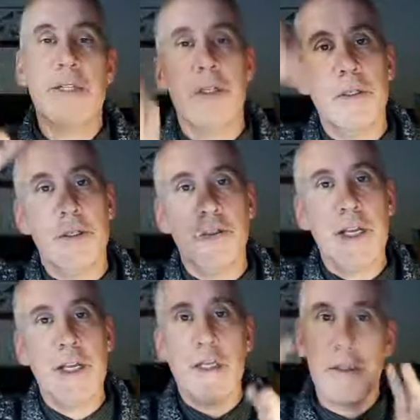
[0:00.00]
So you
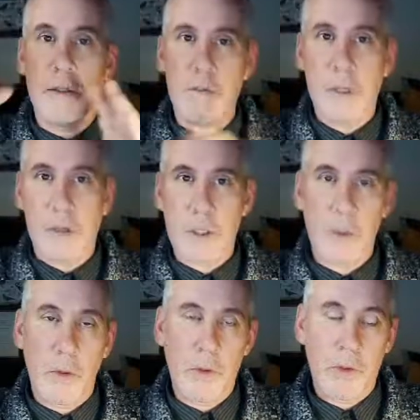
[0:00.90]
trees, you've got
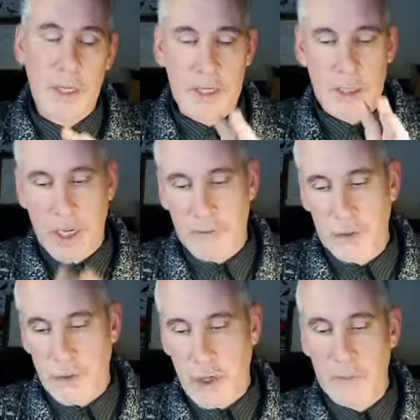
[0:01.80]
smaller trees, you have
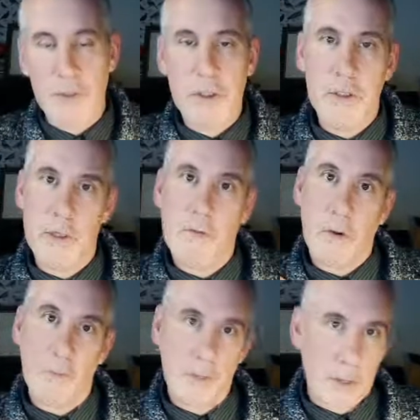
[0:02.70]
shrubs, you've
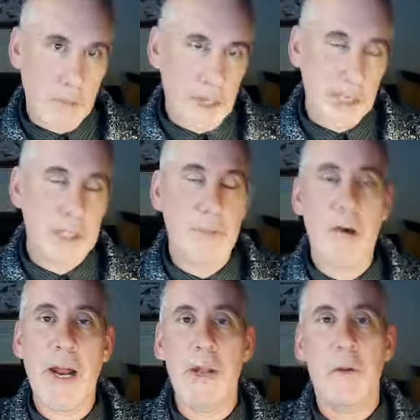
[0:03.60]
got herbaceous
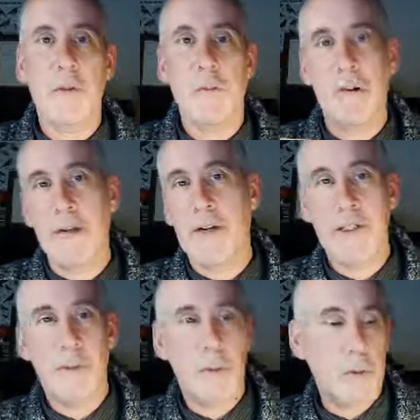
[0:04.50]
perennials, perennial
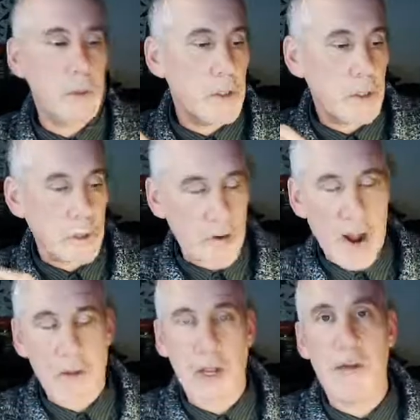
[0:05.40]
vegetables, you've got
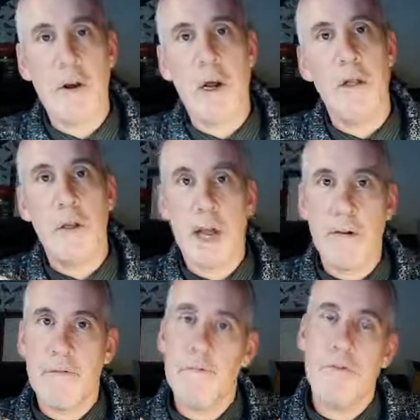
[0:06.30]
ground cover, you
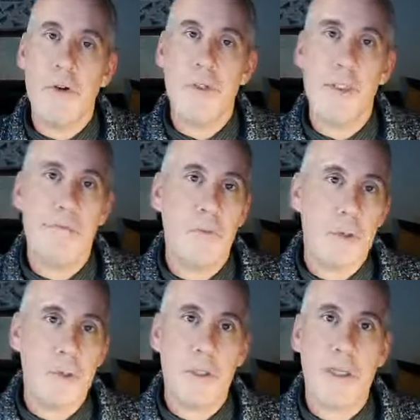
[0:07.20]
have root,
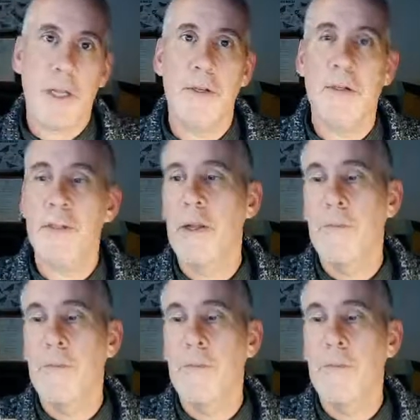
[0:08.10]
roots and